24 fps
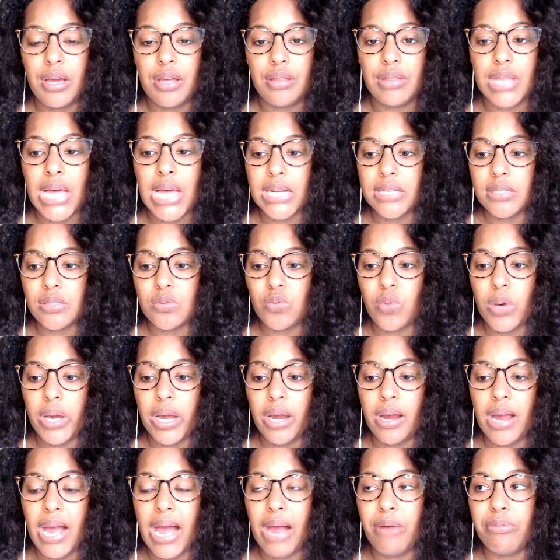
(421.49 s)
That
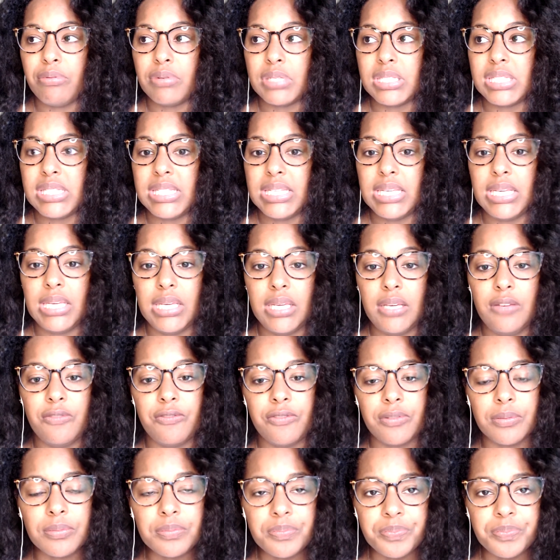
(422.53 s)
where I receive